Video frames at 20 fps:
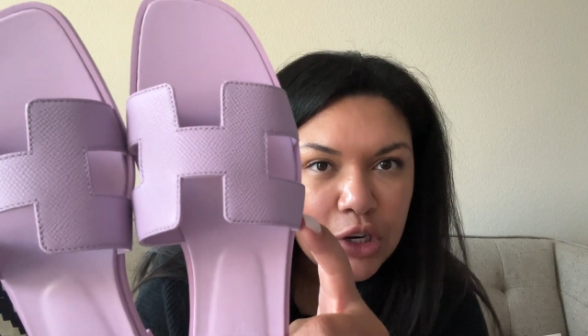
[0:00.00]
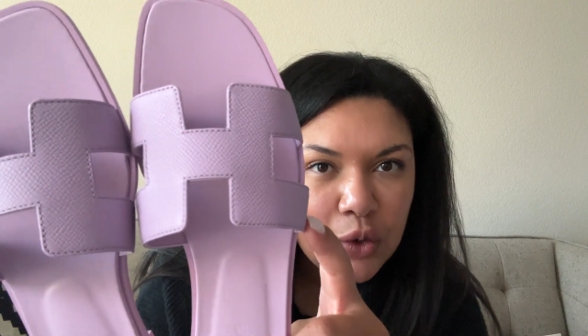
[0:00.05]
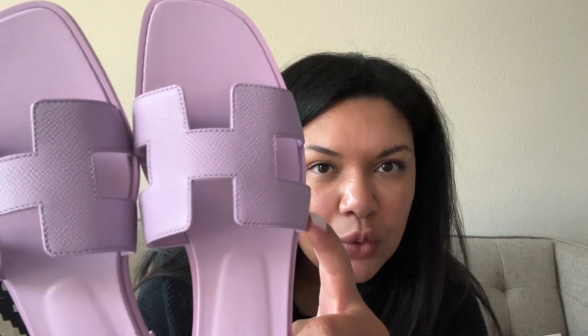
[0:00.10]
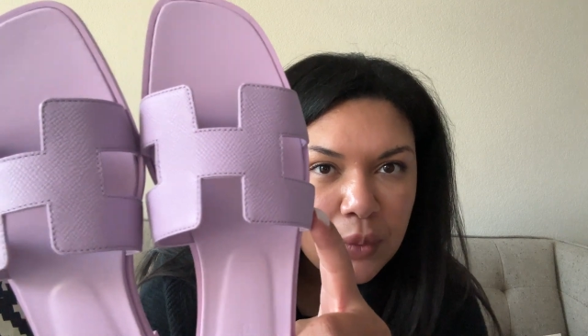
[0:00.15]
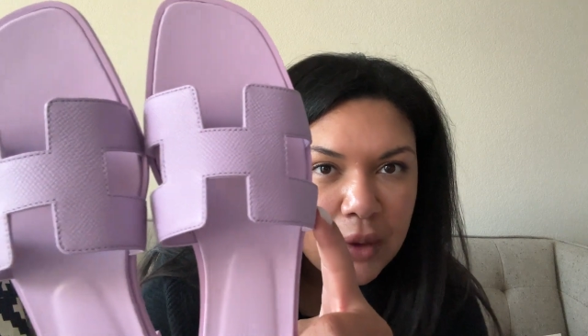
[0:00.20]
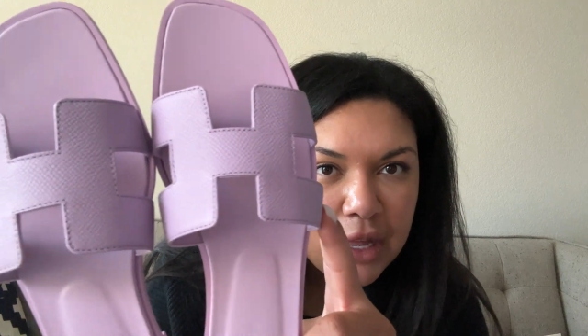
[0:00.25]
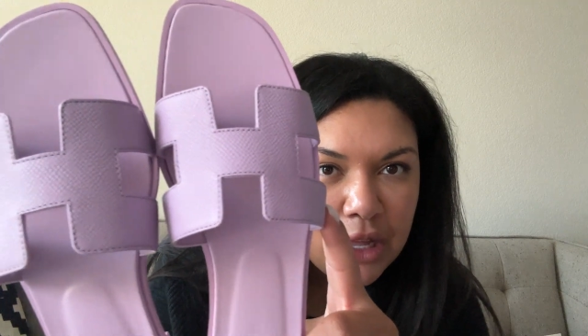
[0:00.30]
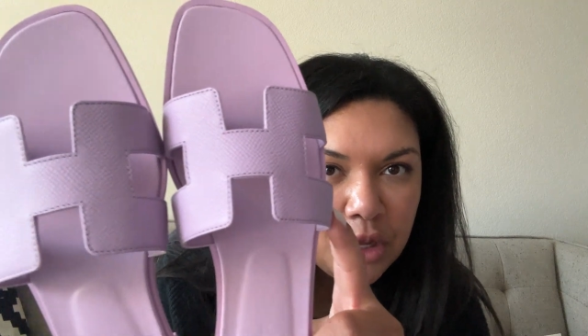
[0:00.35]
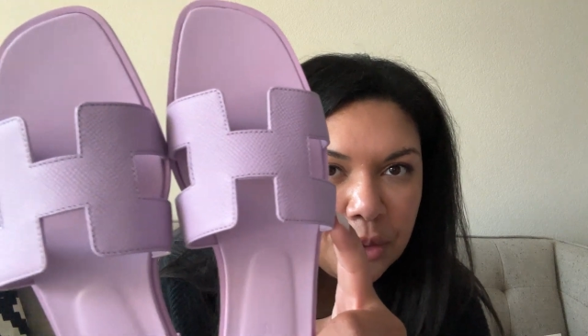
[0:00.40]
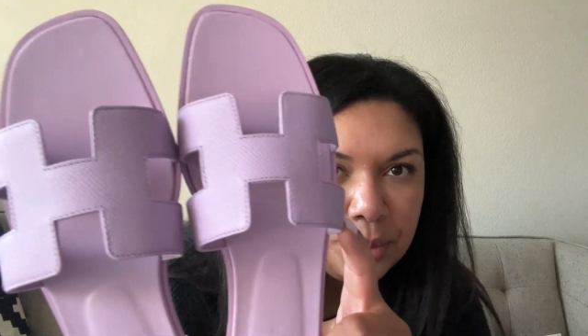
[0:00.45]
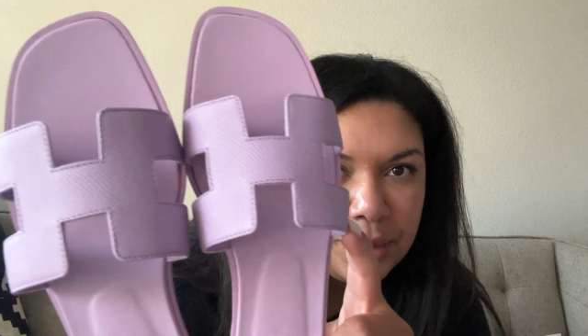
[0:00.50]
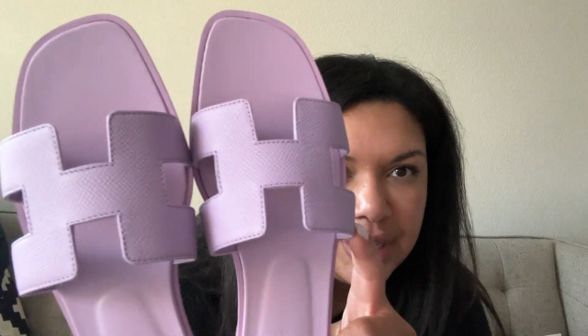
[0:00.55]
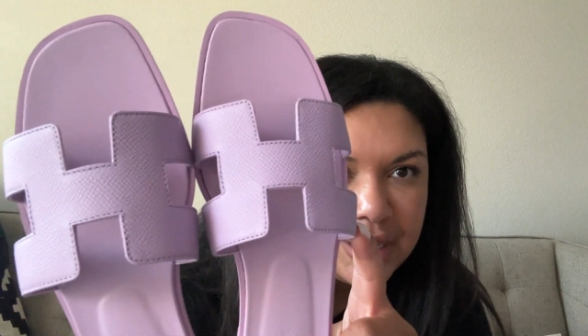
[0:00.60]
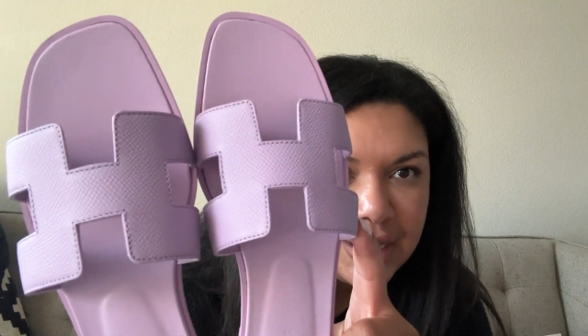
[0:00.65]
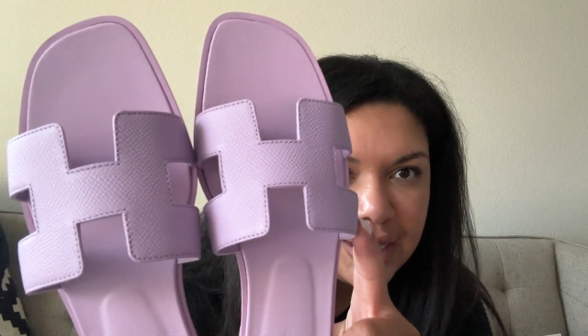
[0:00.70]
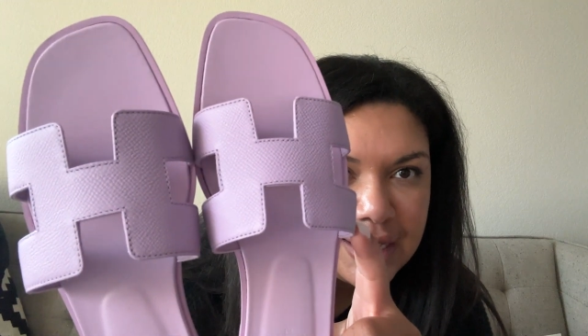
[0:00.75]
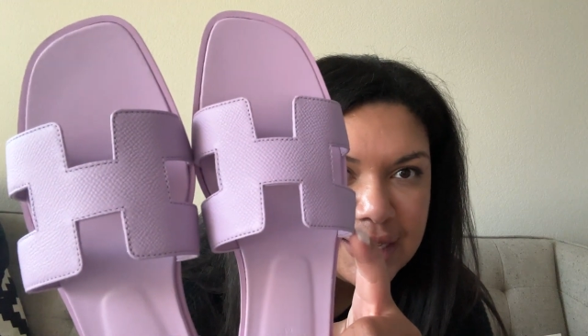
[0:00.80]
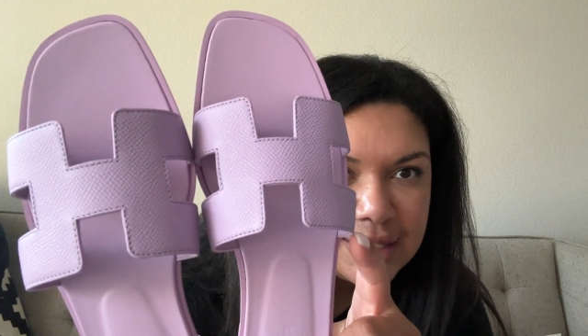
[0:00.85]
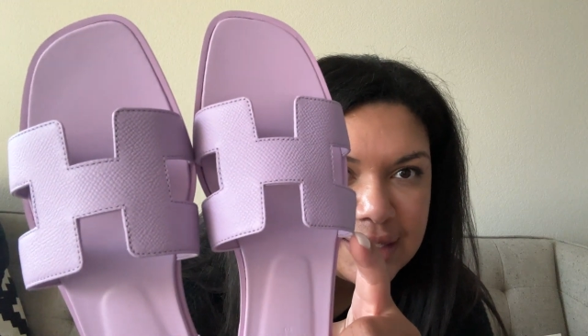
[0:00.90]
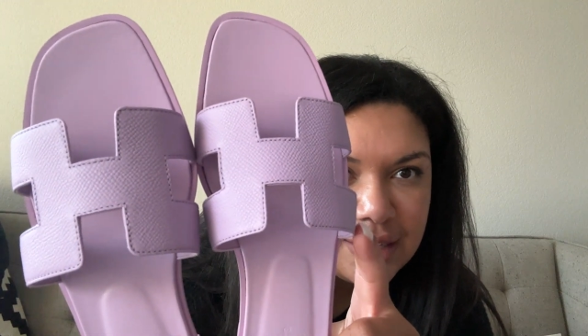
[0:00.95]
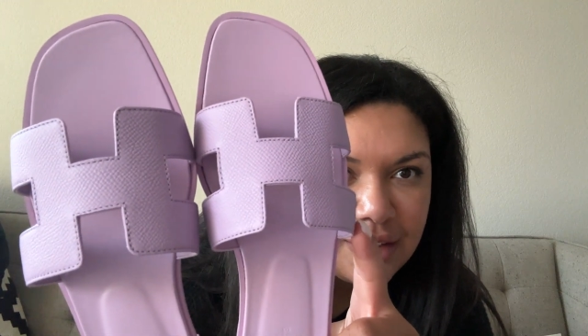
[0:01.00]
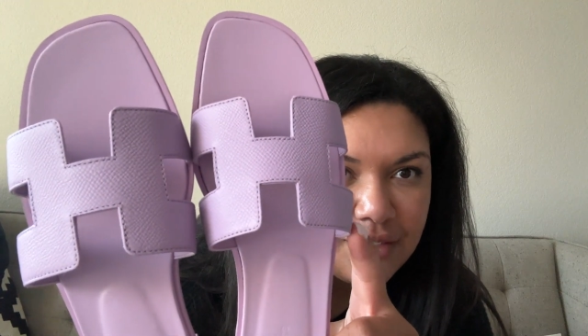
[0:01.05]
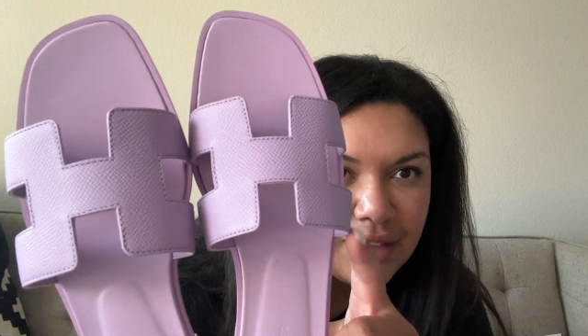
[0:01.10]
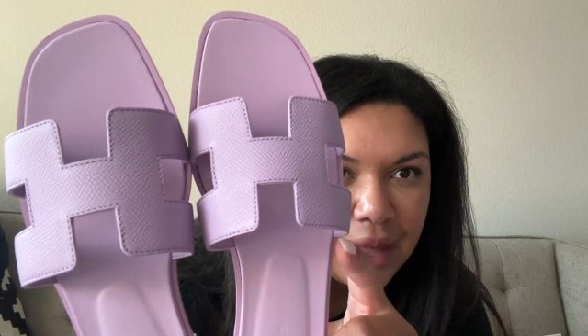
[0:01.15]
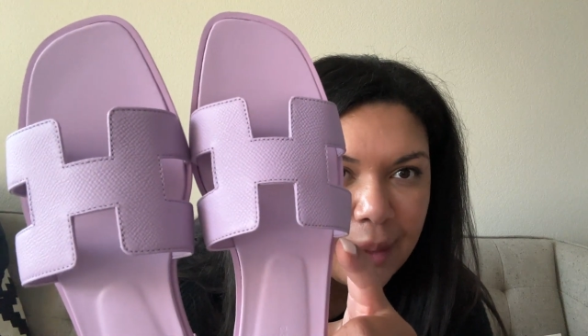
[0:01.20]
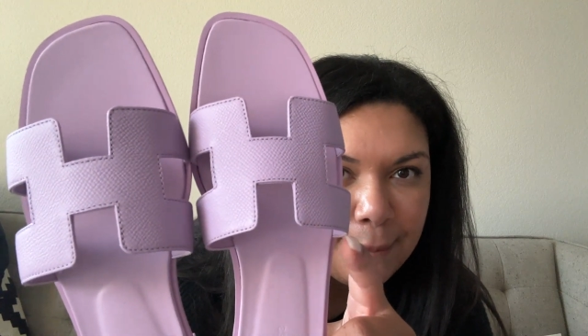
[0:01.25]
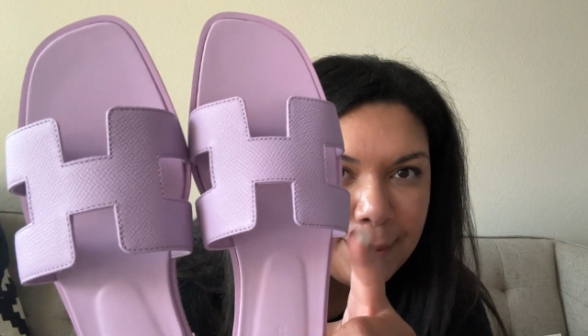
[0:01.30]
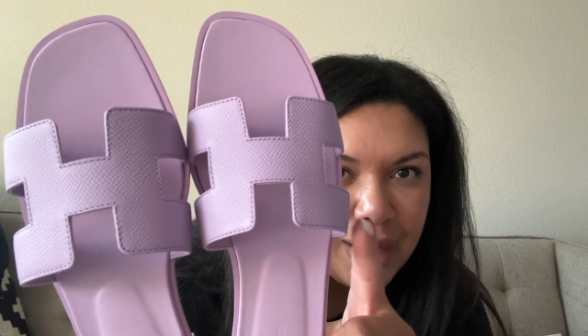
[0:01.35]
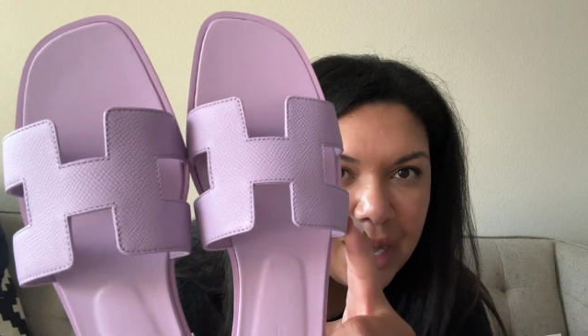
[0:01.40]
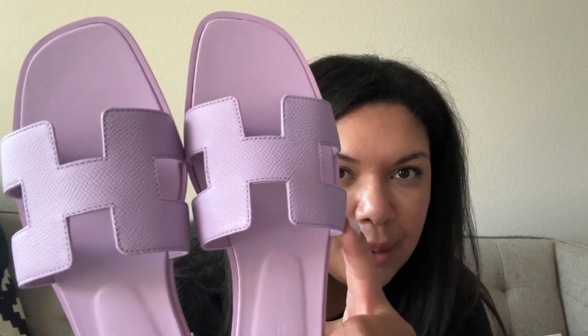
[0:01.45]
well because of
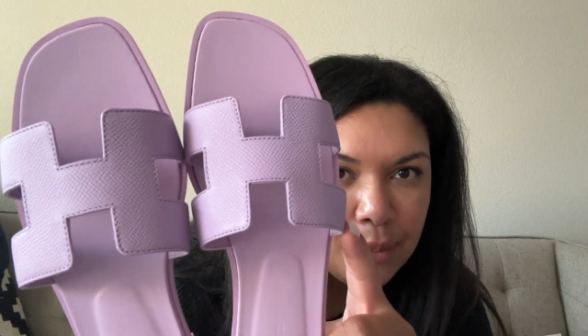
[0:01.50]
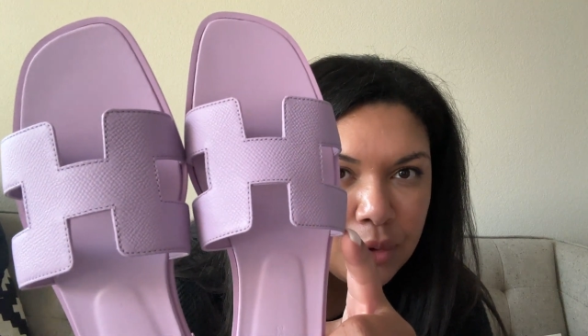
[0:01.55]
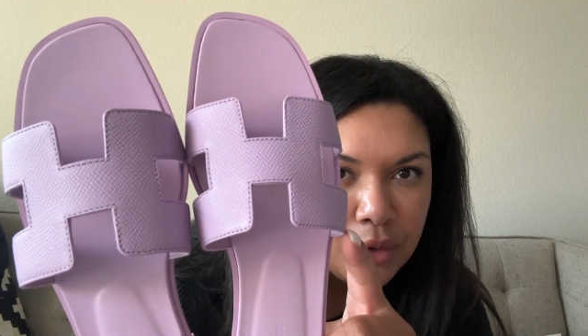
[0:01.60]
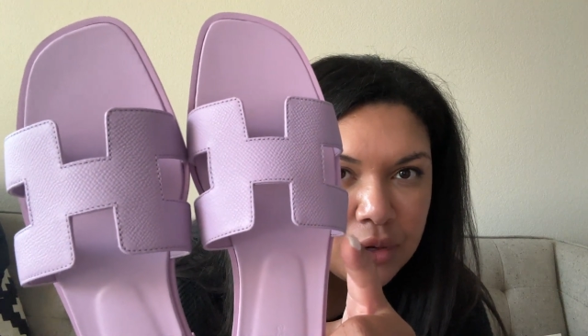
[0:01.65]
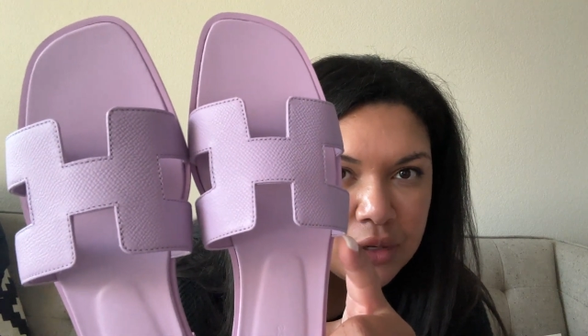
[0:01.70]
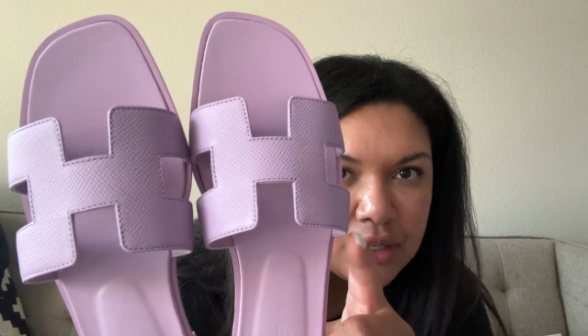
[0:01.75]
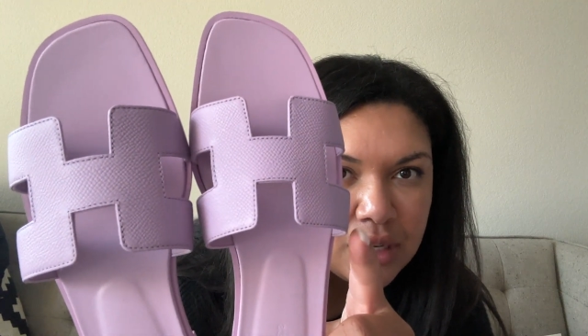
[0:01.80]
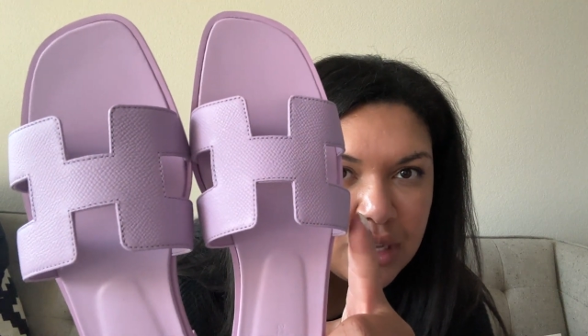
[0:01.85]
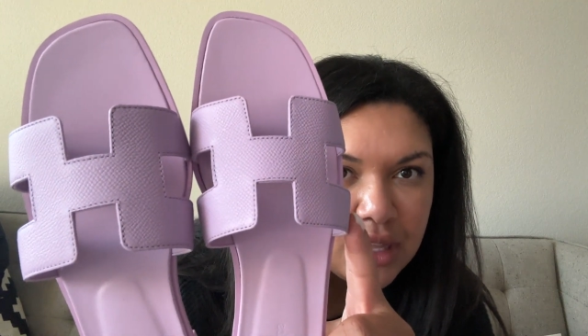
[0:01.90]
that pebbled